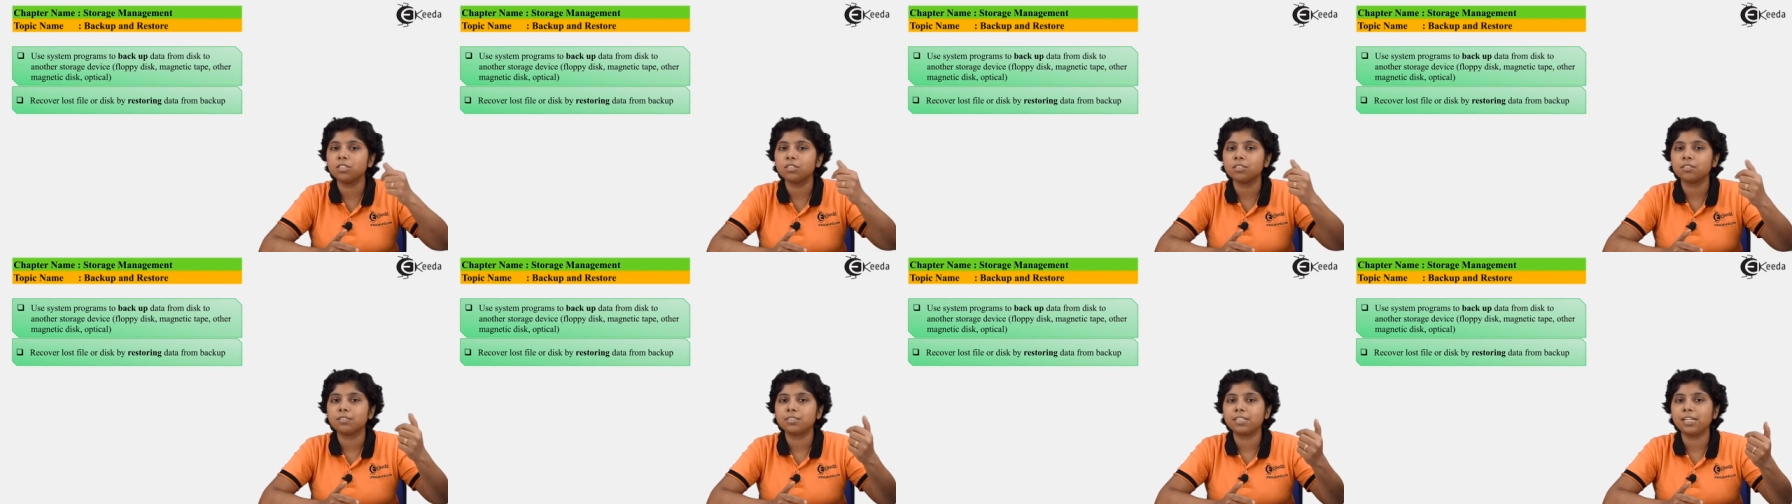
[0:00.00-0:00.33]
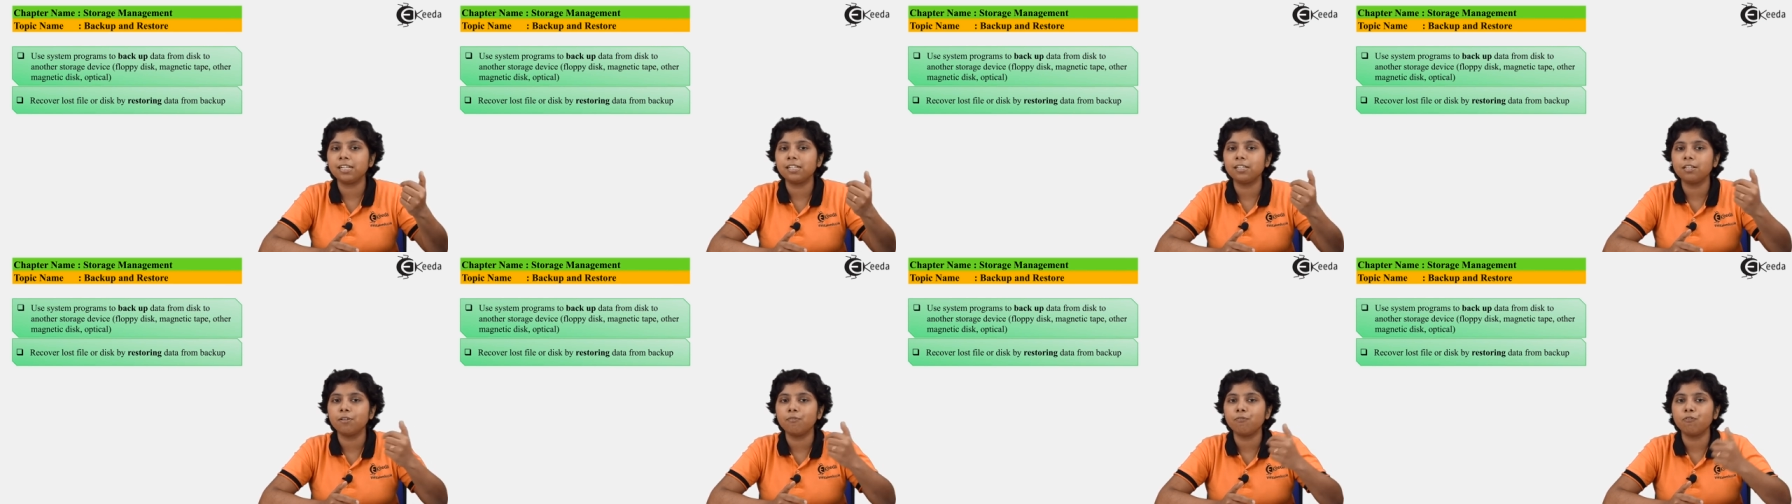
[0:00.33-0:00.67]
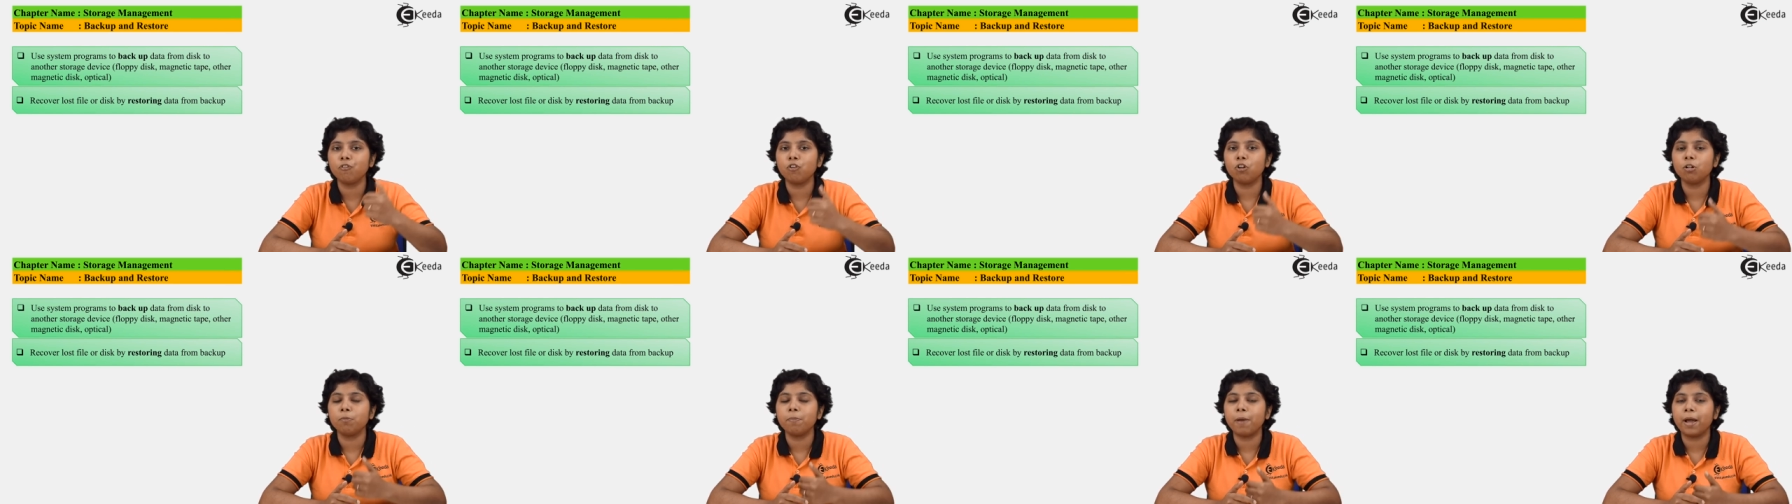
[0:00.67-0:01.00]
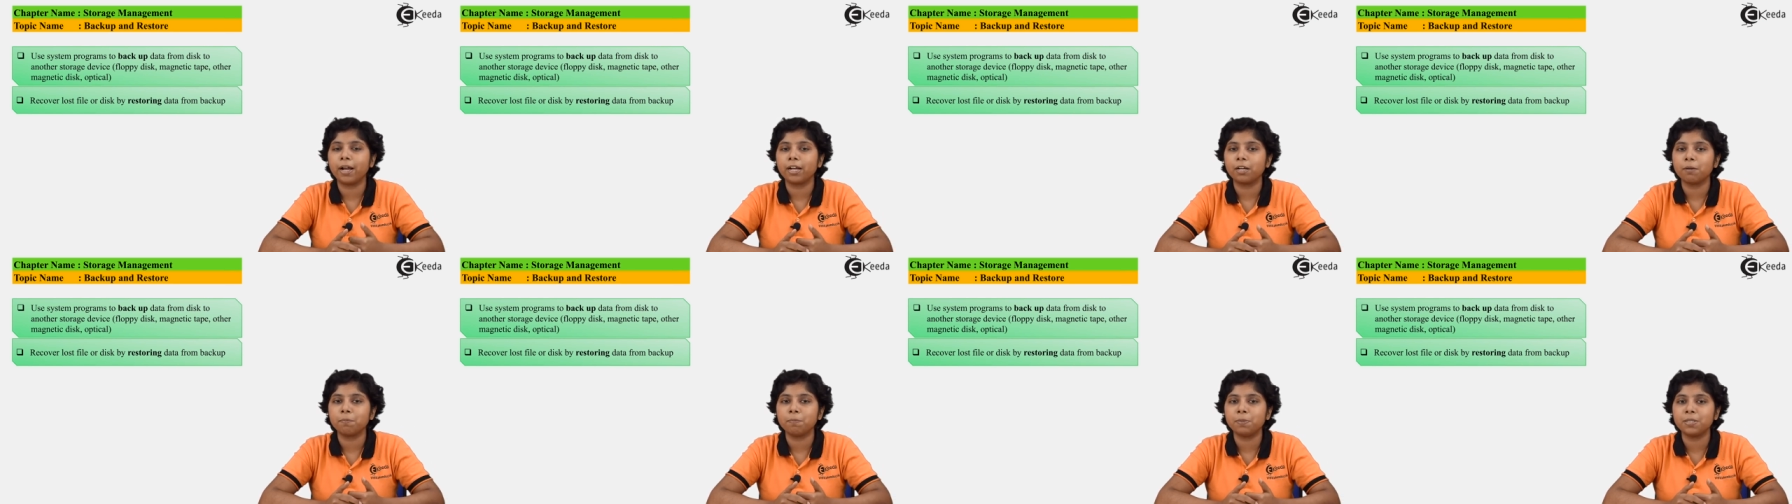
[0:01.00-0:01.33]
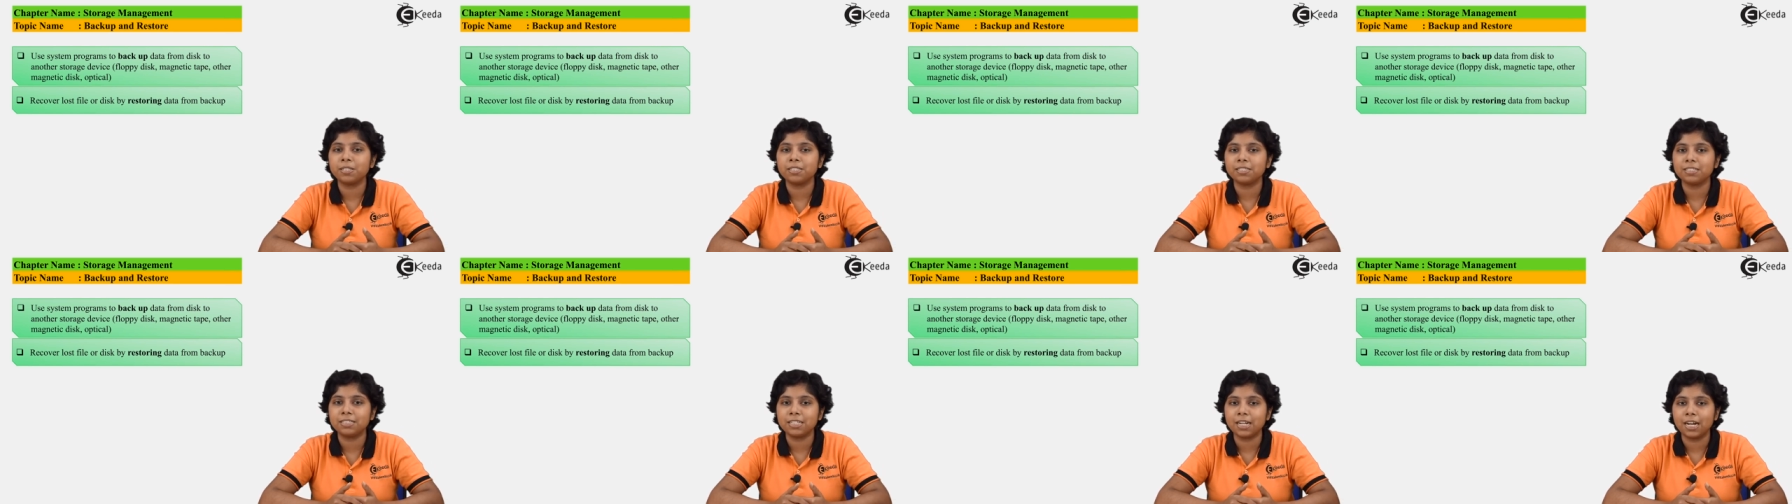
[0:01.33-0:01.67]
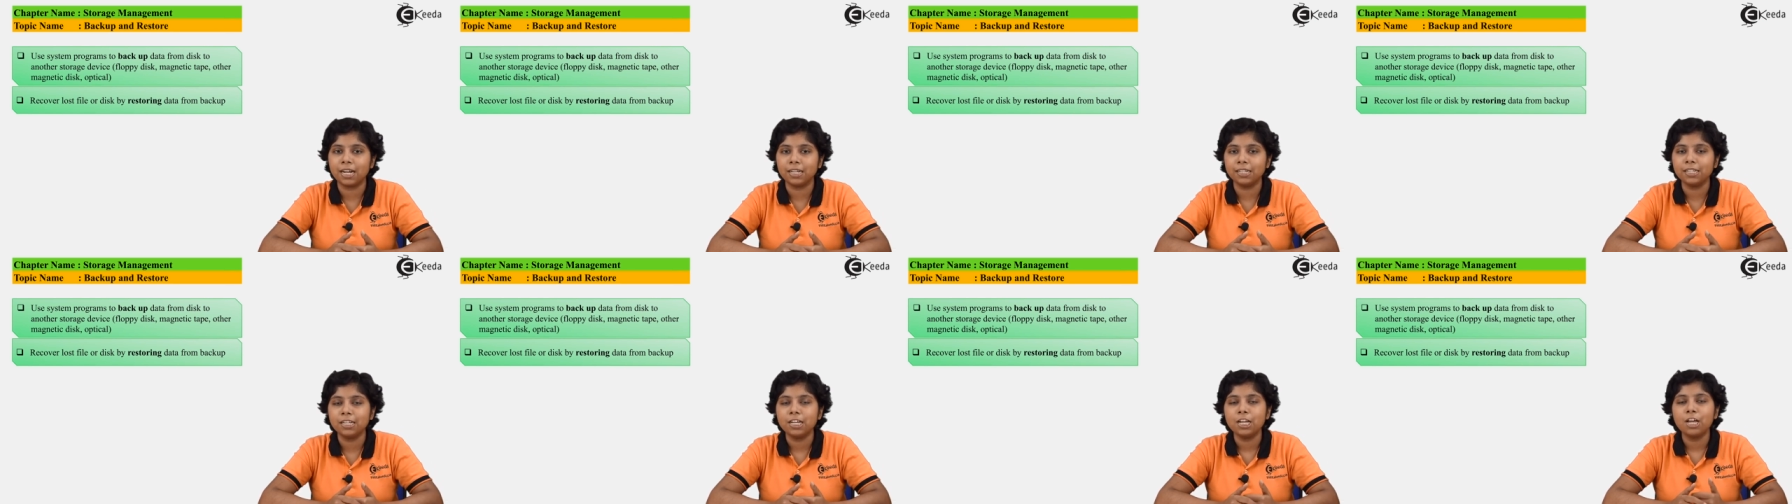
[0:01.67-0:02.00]
still the full backup is
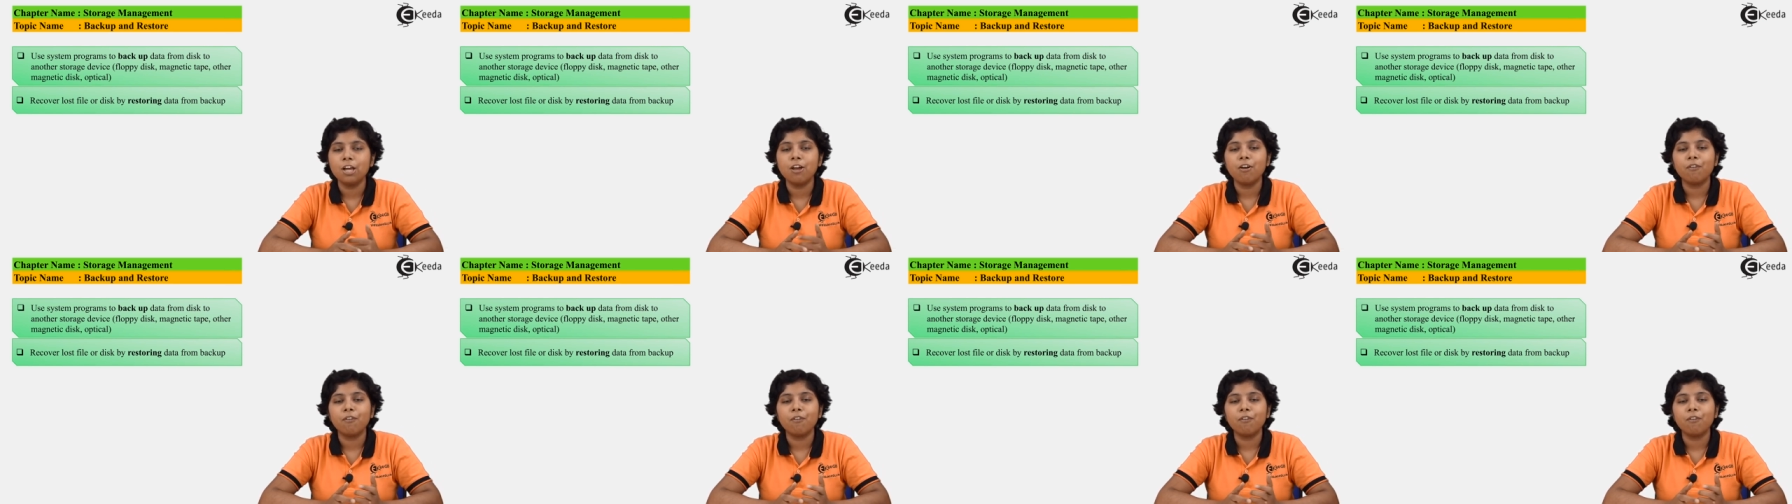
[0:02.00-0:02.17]
done.